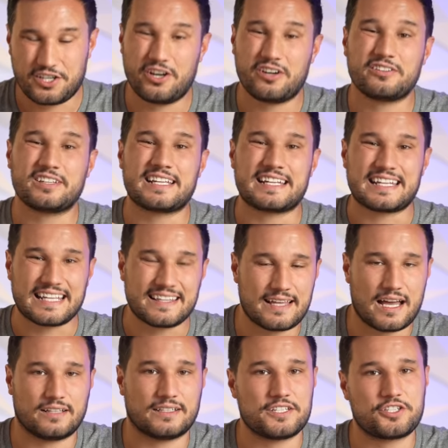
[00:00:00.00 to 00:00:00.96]
you don't really need
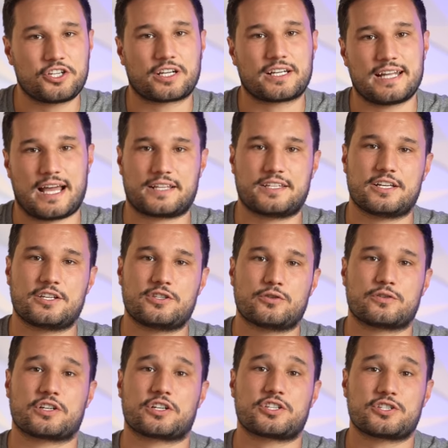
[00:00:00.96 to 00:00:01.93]
that unless you're connecting
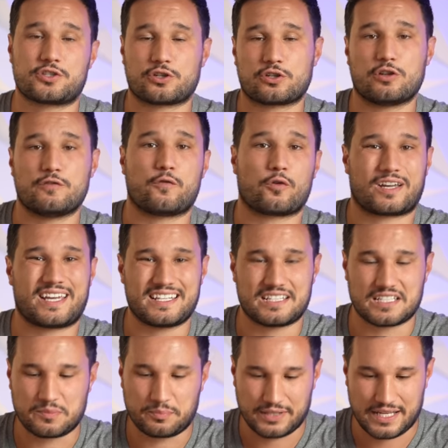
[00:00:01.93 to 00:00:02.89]
to an external four K
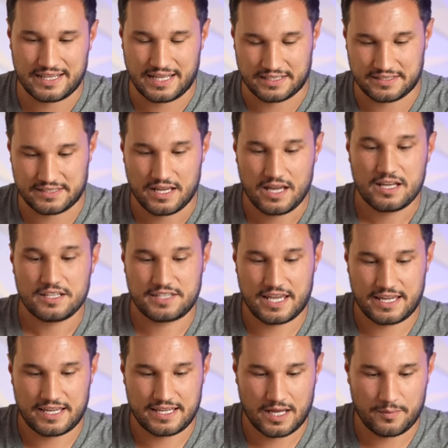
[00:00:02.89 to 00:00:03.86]
display that's
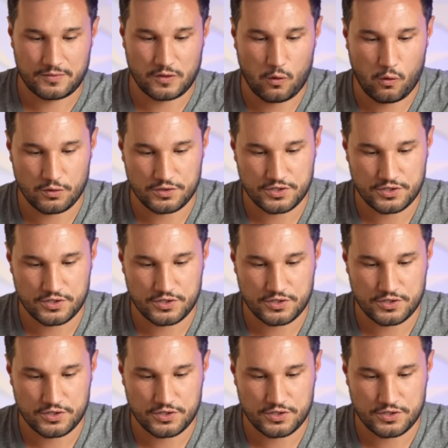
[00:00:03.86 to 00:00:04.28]
taking up the whole